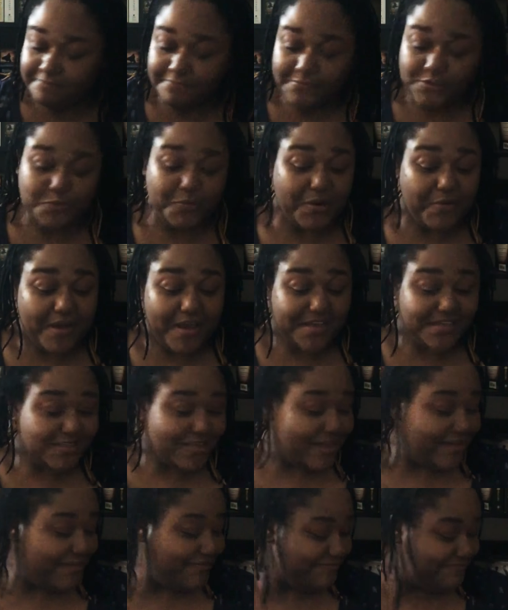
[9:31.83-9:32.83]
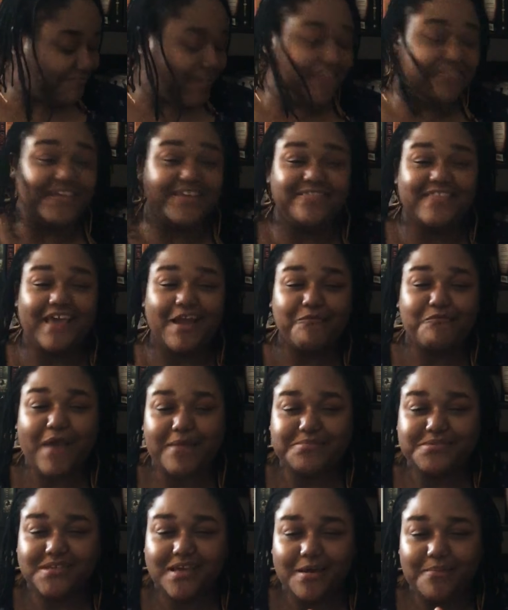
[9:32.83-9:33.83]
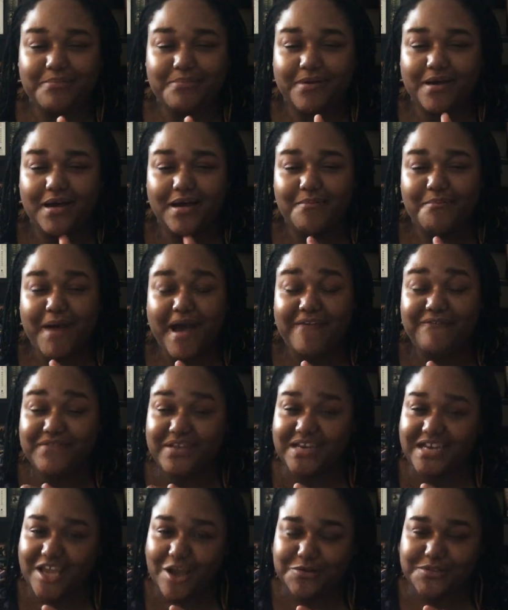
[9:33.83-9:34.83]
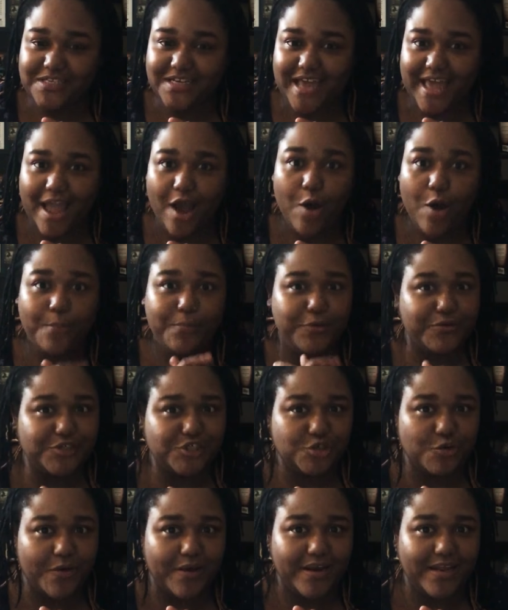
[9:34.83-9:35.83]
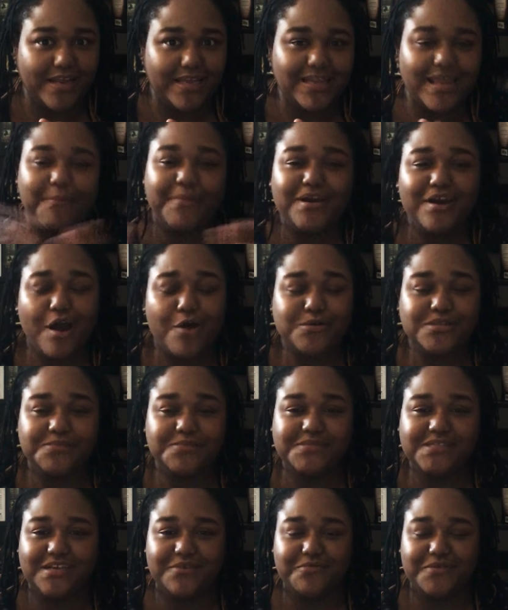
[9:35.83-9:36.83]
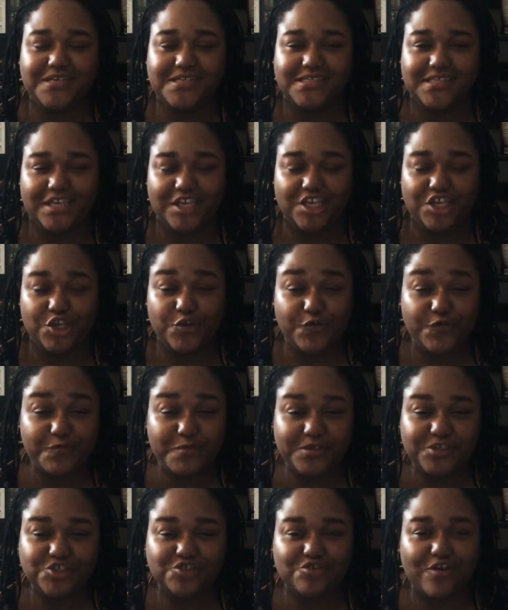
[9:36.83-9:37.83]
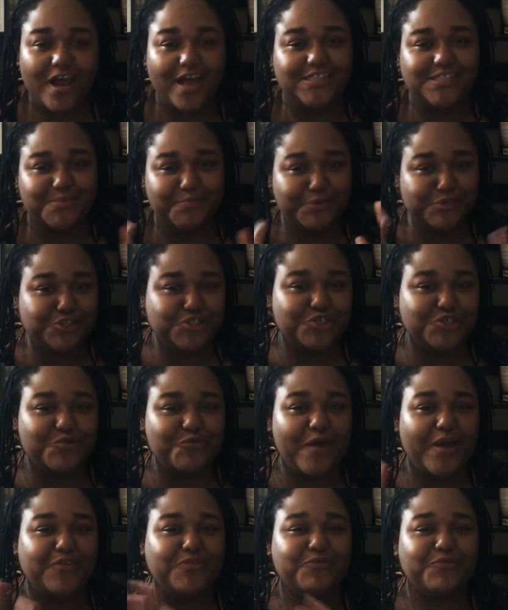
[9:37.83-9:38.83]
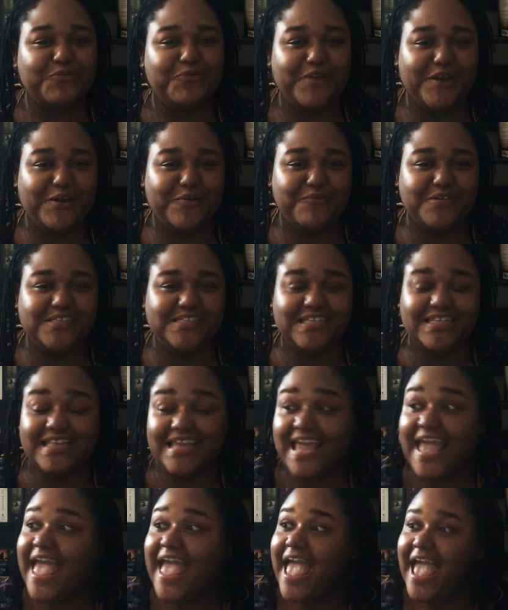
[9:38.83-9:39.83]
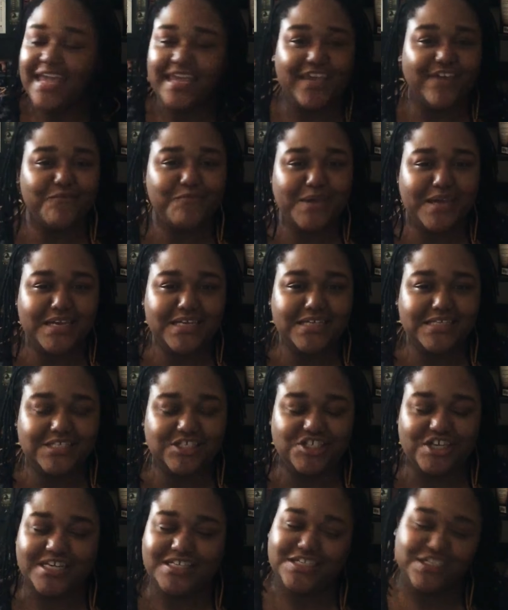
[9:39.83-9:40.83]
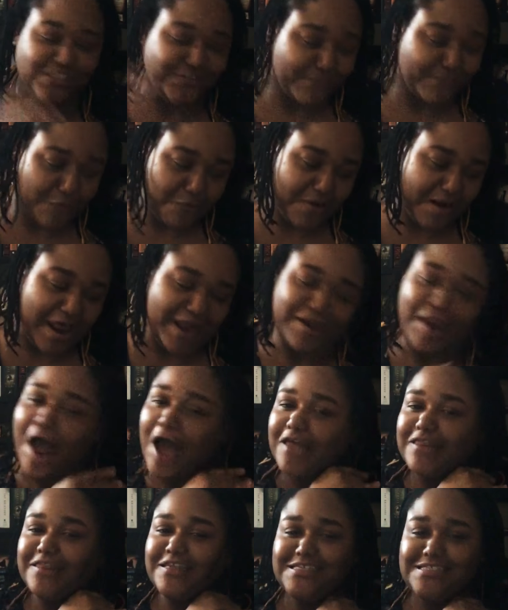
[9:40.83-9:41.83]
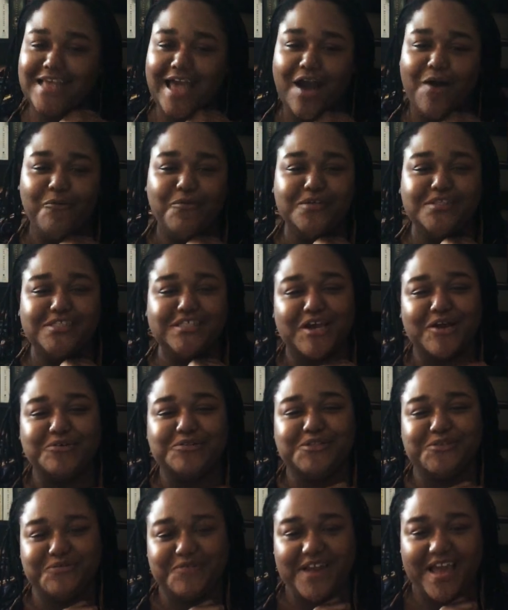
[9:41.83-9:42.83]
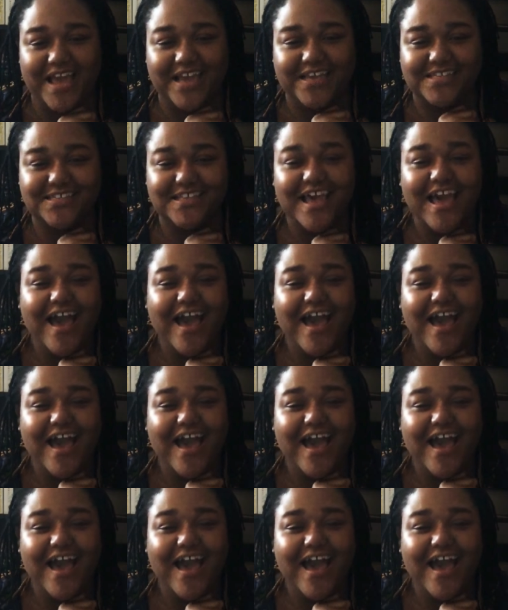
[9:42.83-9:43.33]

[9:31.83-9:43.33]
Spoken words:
So anyways, I think that wraps up my video today. I hope you enjoyed it. Let me know some series that you've been trying to push your way through here recently, and give me any suggestions for when I knock these out, what to go to next.